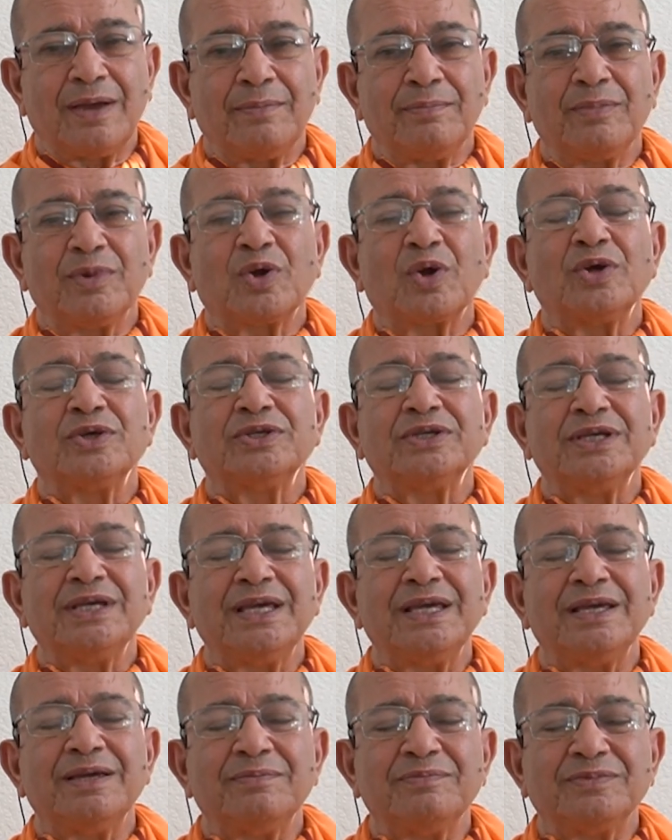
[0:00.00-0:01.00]
because
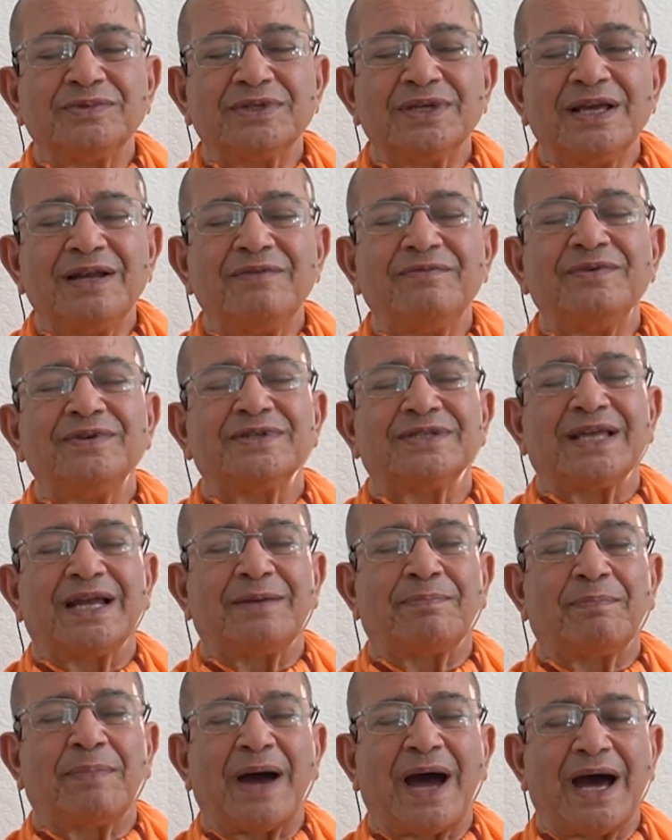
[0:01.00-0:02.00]
he himself is
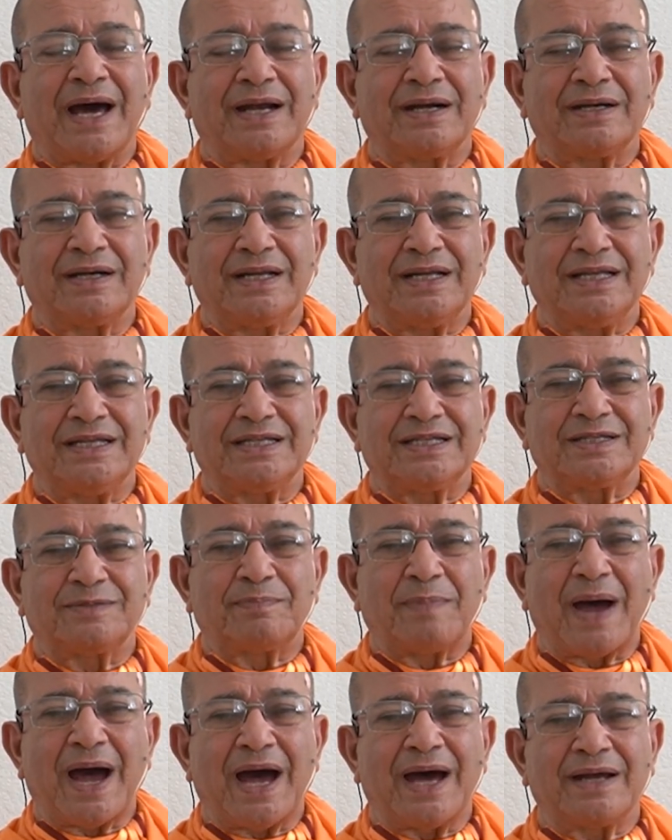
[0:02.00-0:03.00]
that part, its
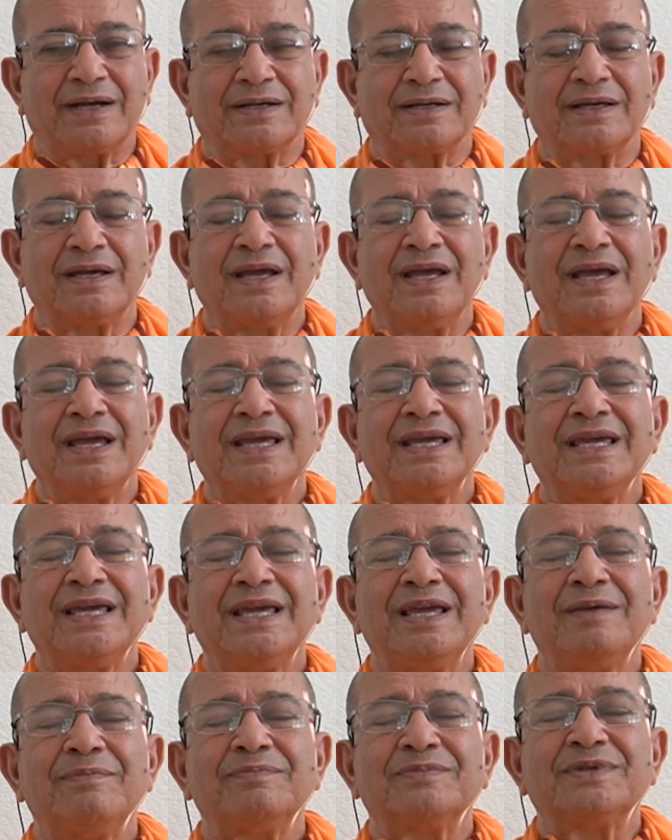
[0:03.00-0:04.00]
part.
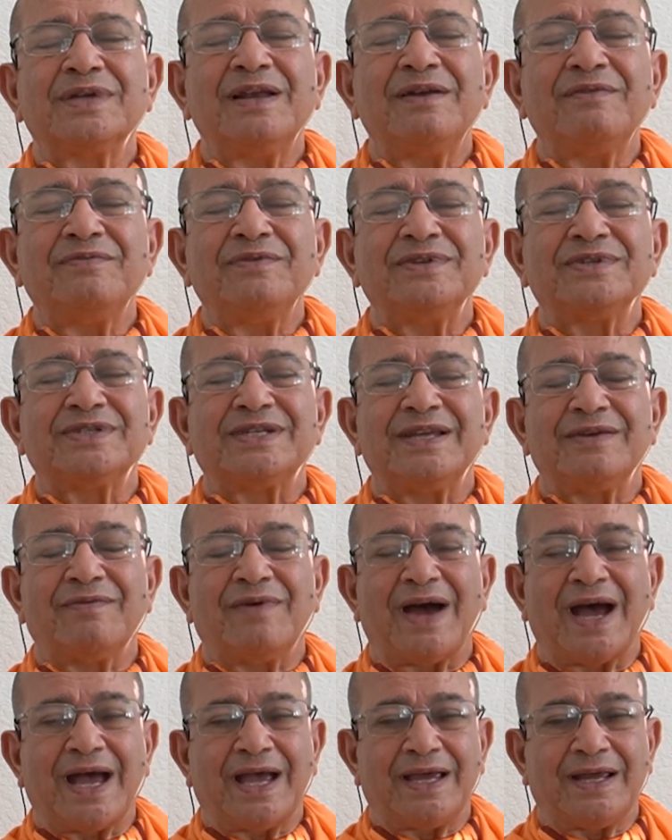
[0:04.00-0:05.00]
He himself is
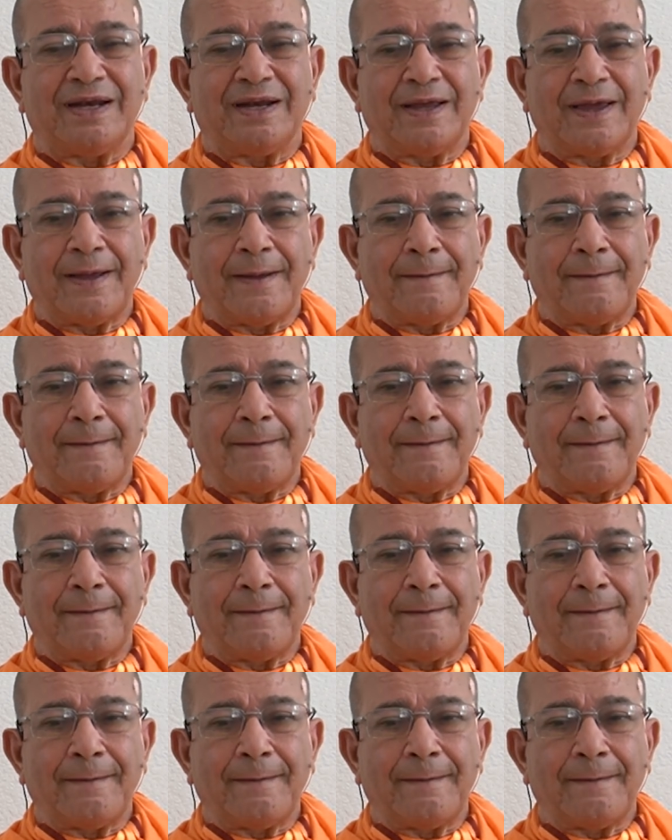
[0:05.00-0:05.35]
divine,